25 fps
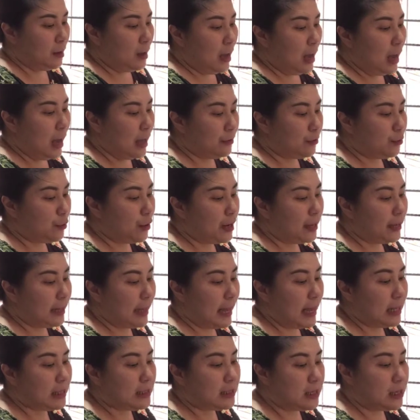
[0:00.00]

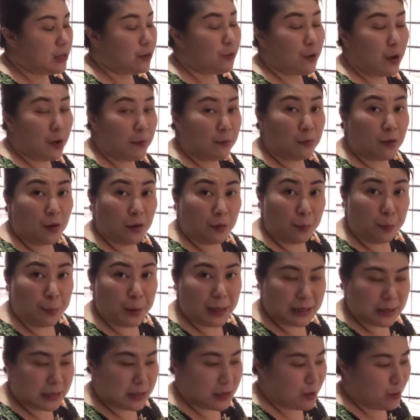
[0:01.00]
180 grams of
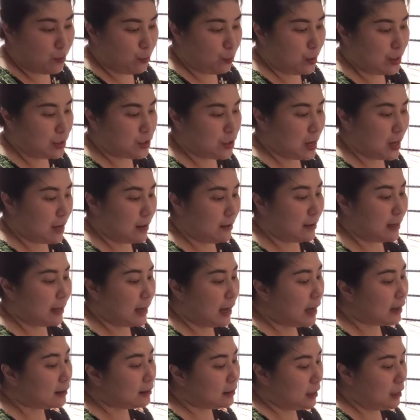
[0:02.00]
butter, which I
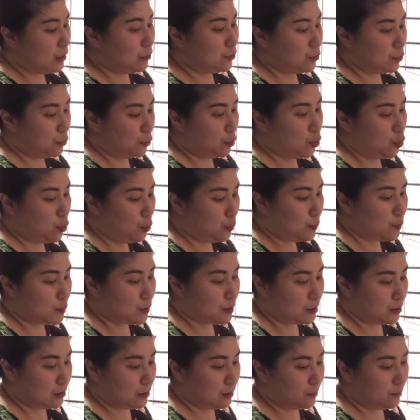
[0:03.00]
cut into
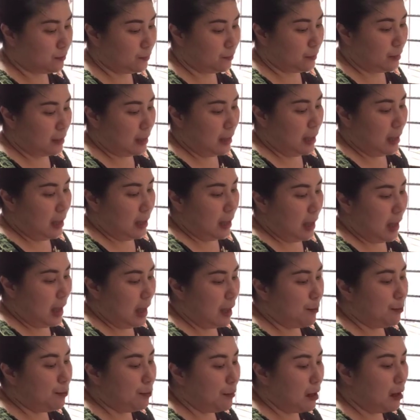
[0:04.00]
cubes. I
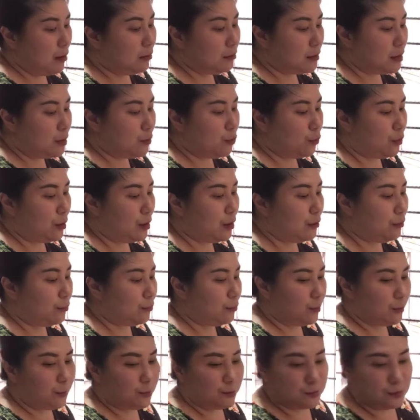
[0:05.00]
melt it with
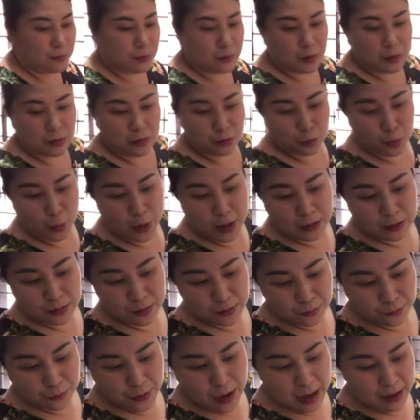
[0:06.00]

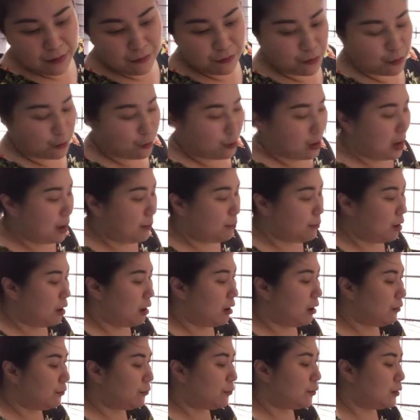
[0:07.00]
25 grams
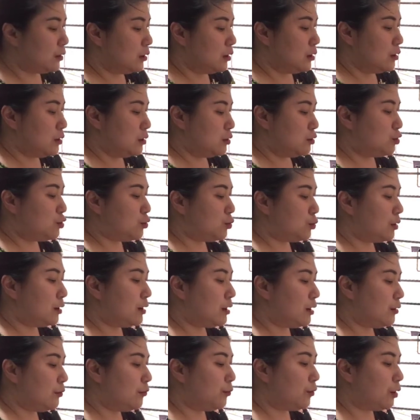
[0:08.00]
of
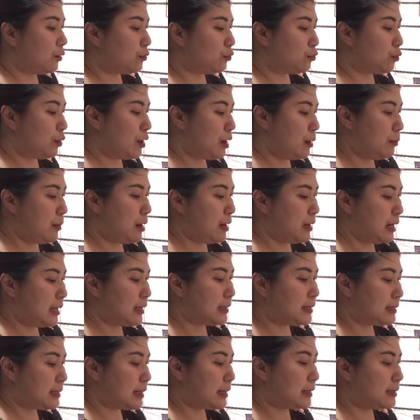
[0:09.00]
sugar for 3 minutes,
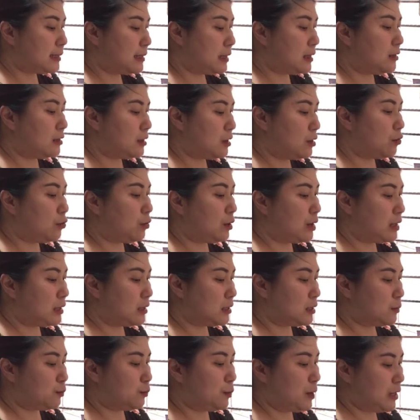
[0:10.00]
60 degrees
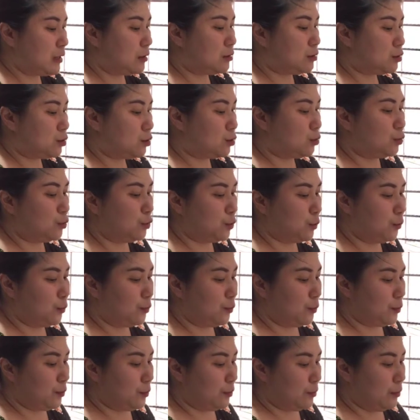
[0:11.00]
speed 2.
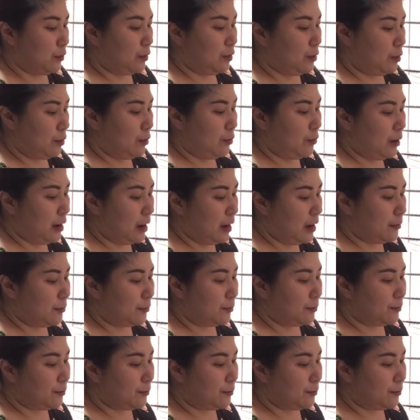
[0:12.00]
Right?